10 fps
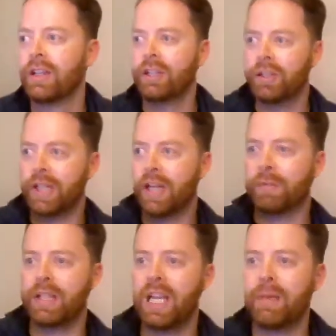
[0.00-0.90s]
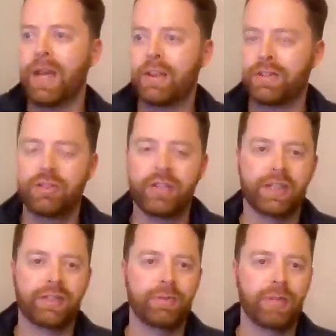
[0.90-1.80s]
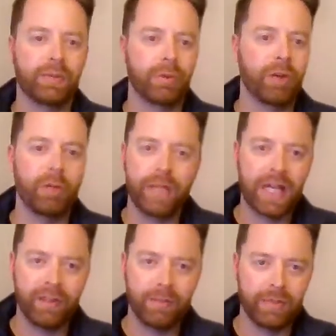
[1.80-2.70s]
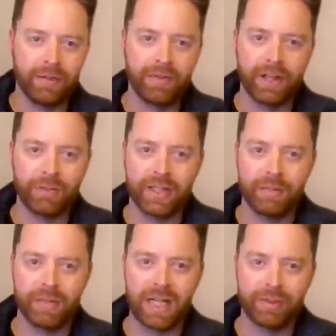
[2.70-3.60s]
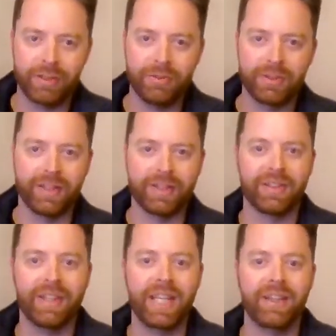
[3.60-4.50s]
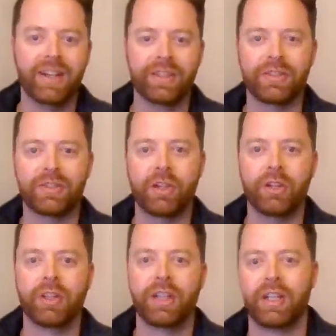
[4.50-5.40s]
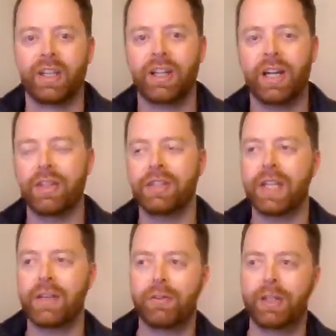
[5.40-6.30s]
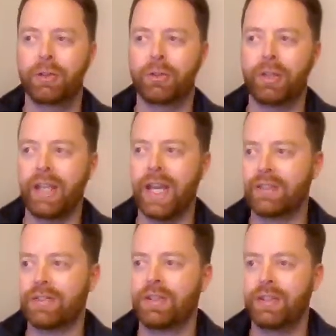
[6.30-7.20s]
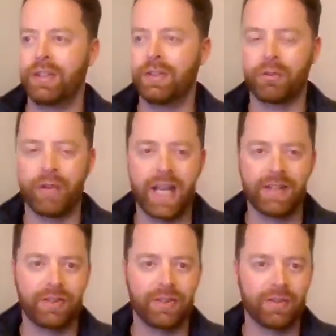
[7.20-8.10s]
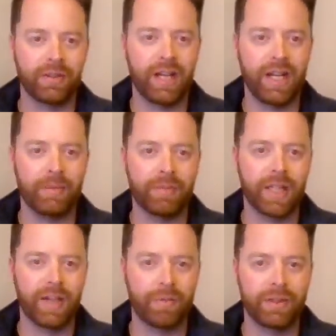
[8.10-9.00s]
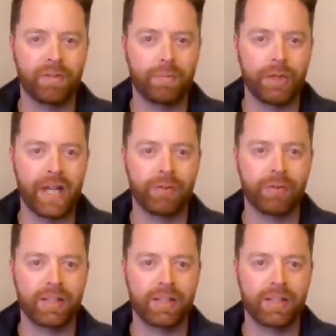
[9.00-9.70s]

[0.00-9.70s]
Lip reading: the government came out and suggested people won't be having big fundraising barbecues either. So I think definitely looking at the grants that the government have put out